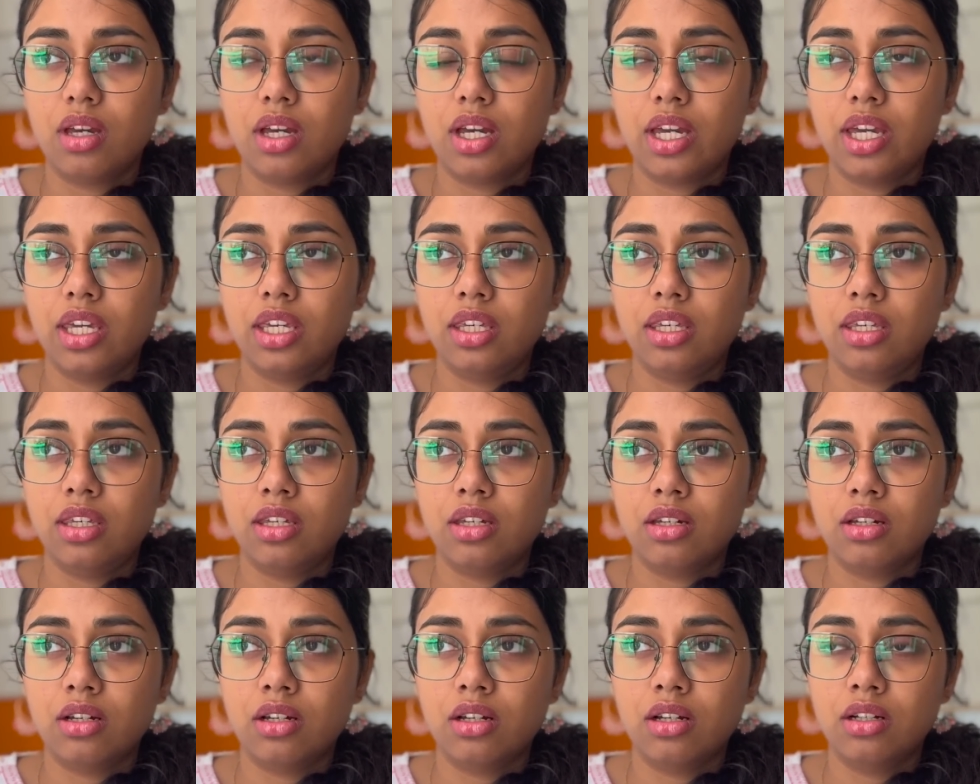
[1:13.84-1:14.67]
I
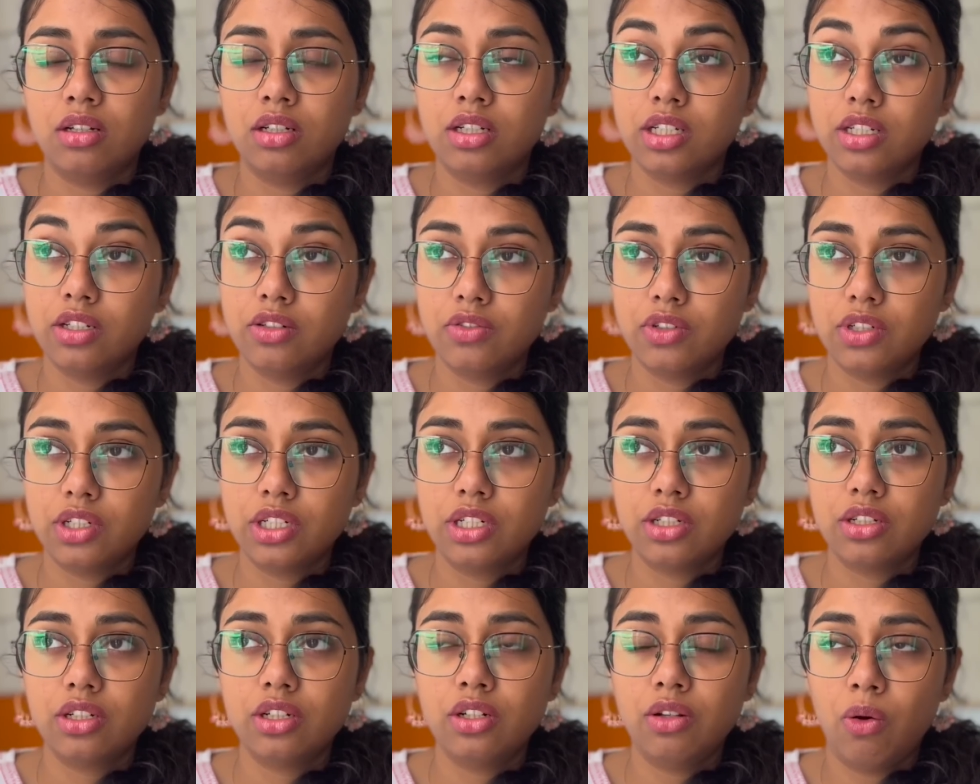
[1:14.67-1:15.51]
uh,
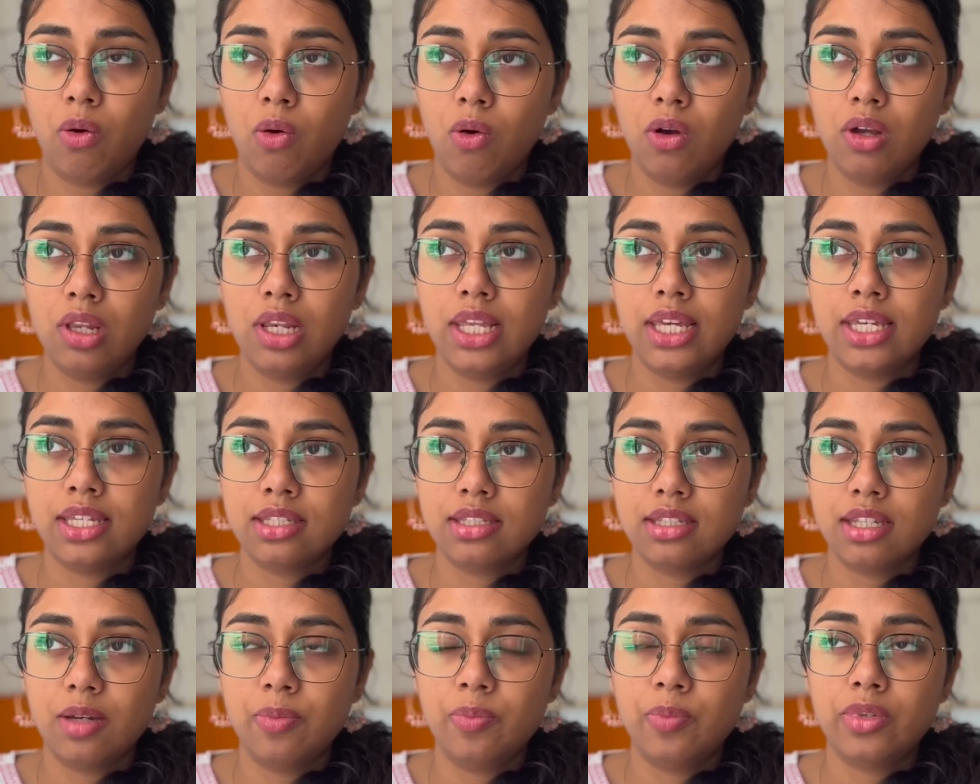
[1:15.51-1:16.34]
converted all
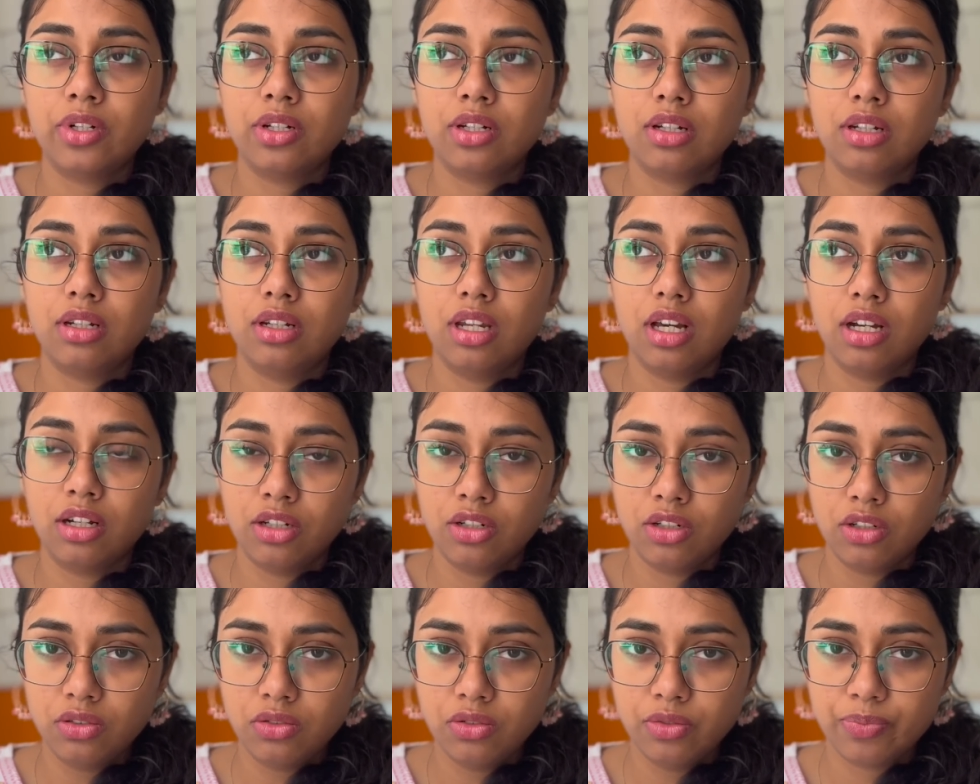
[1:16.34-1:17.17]
except
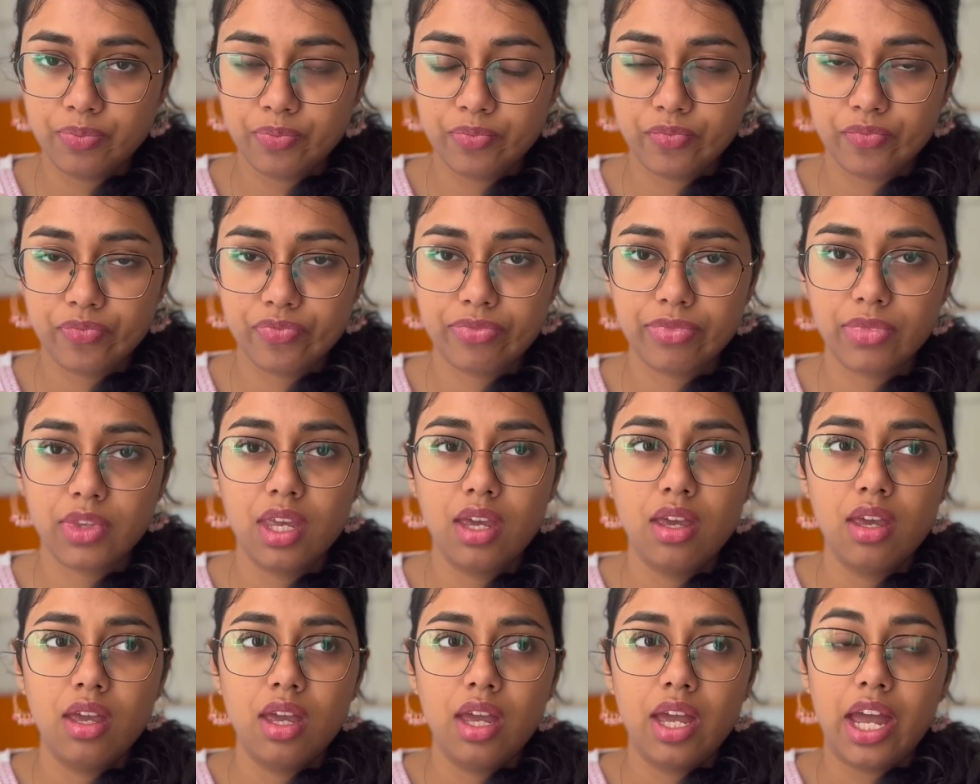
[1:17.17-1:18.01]
Lucknow
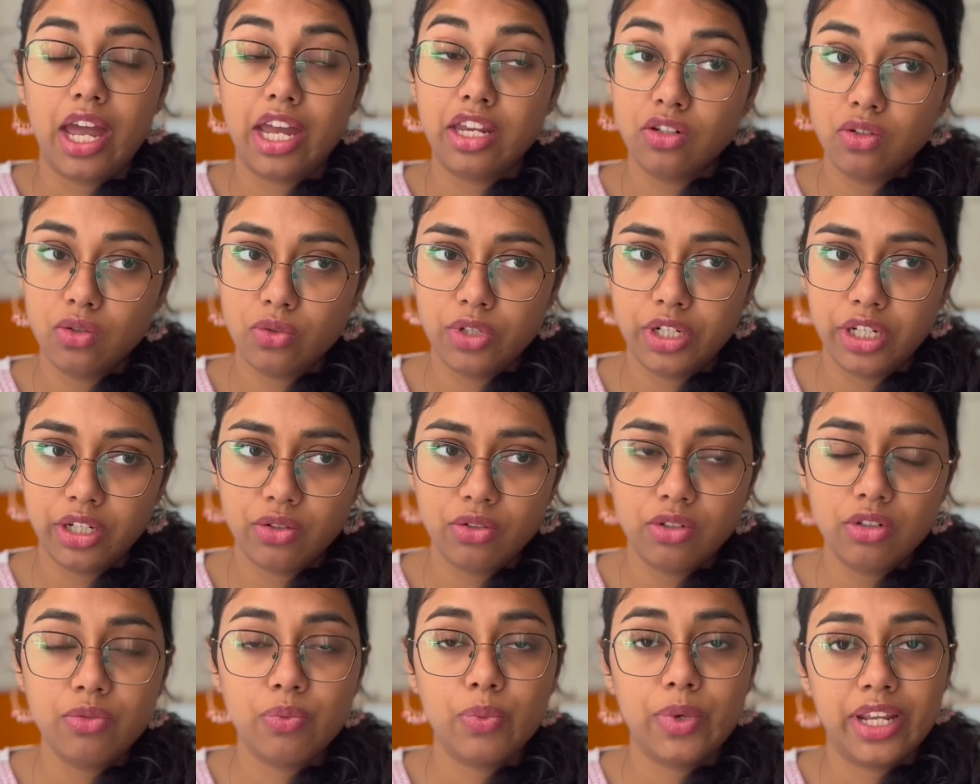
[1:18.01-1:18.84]
and
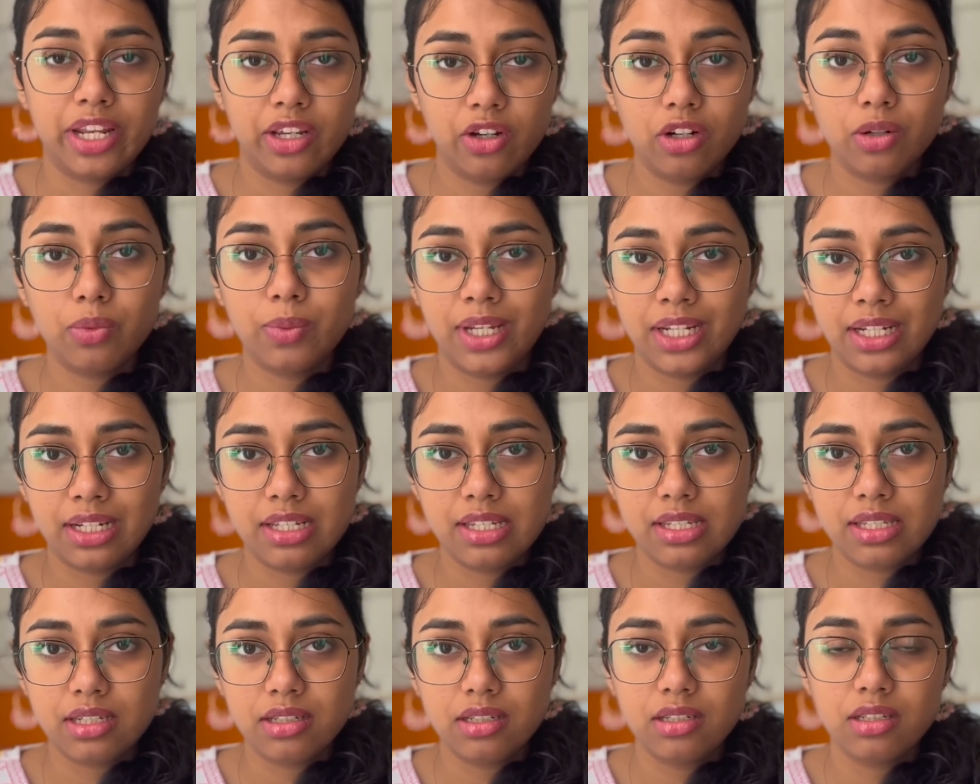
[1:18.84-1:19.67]
Kozhikode where I got
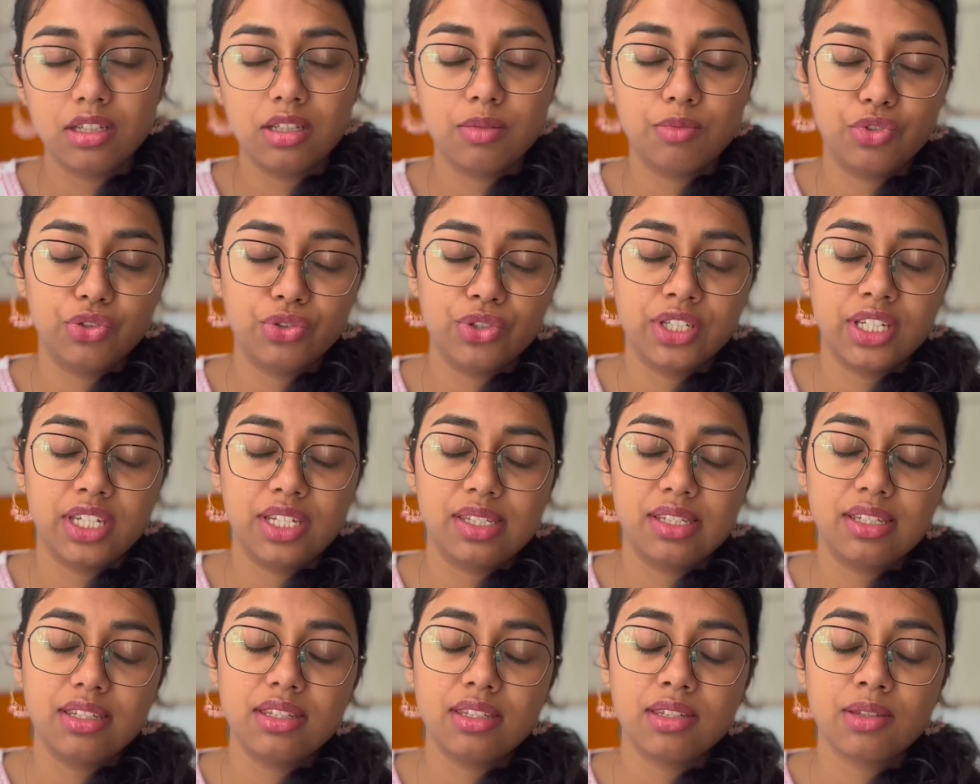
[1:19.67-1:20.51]
waitlisted in both
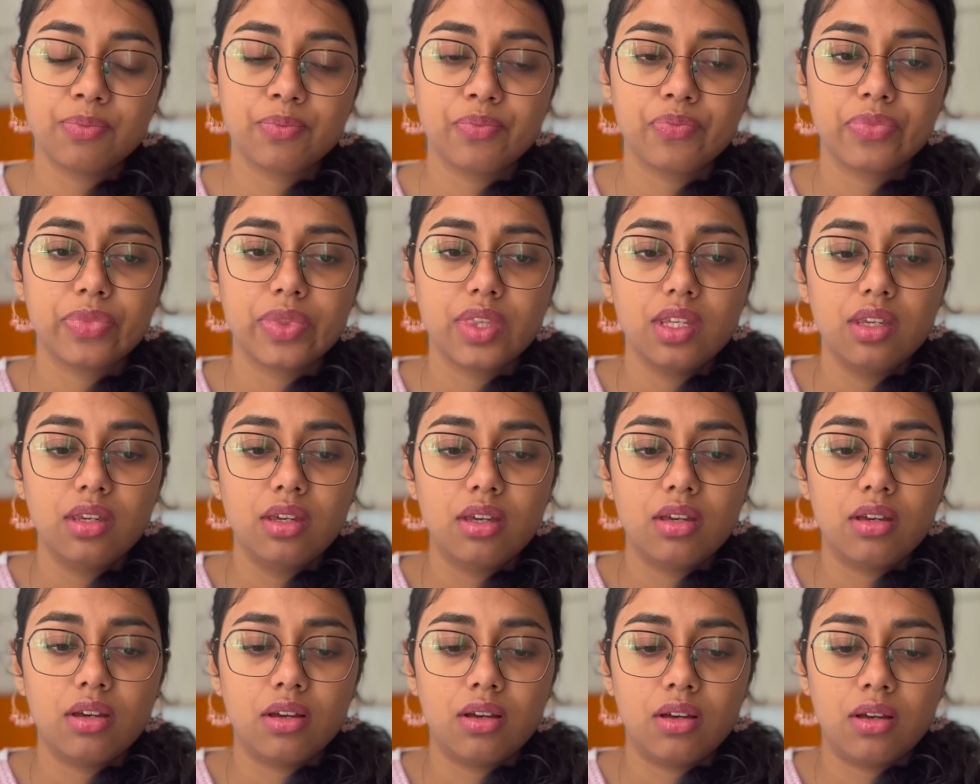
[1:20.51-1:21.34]
cases
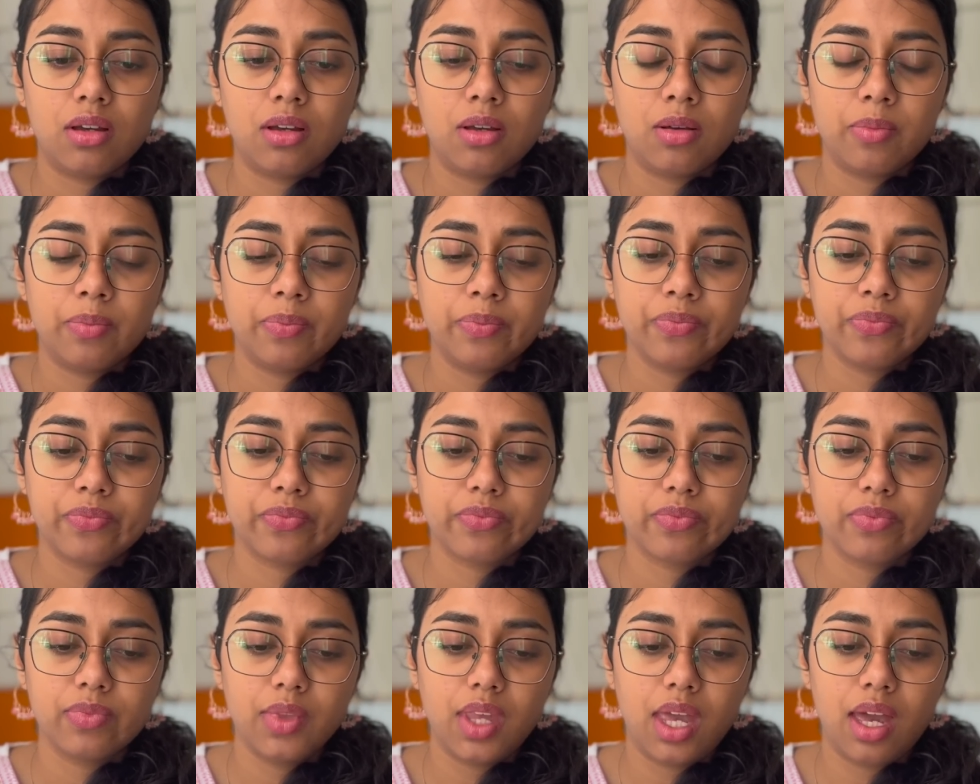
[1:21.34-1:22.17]
um,
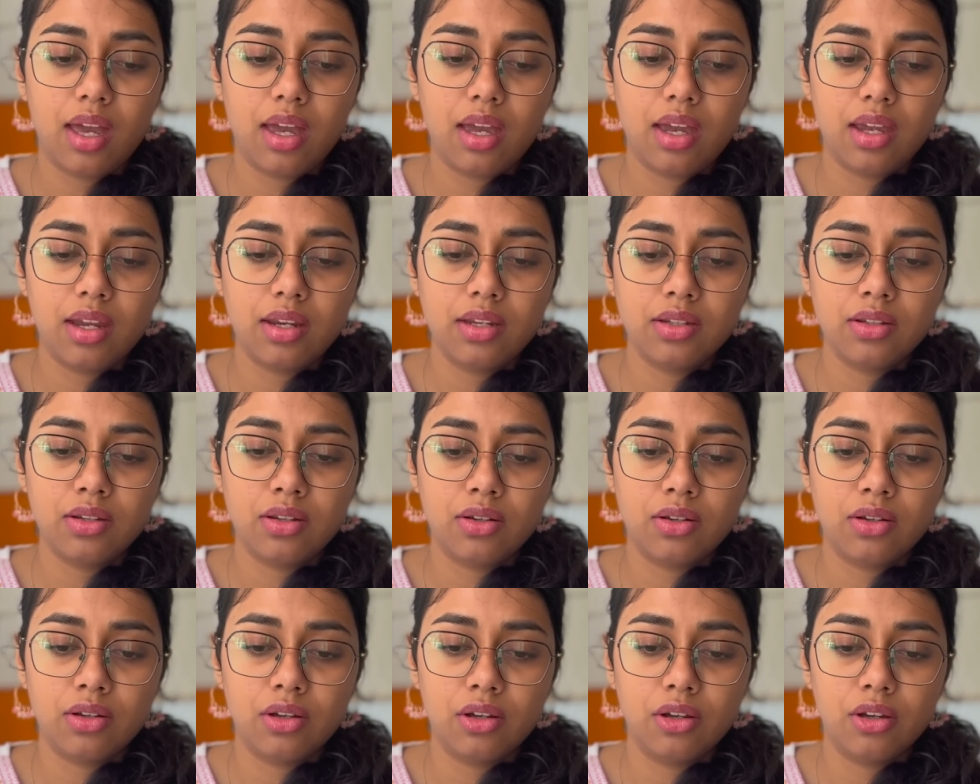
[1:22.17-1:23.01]
and
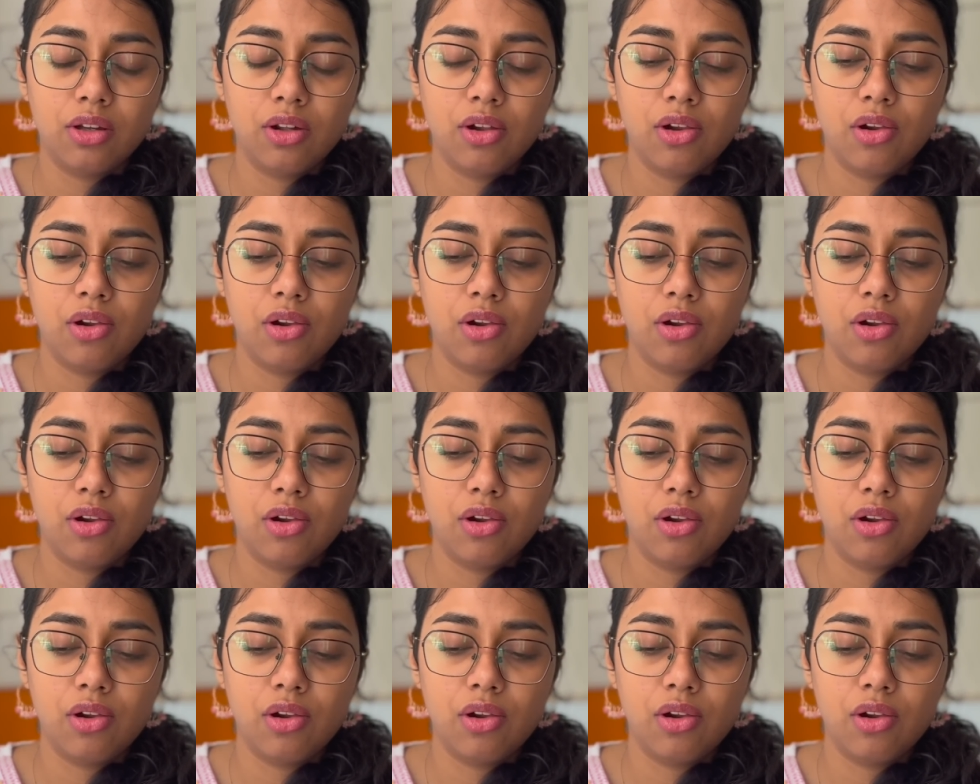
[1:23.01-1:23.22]
uh,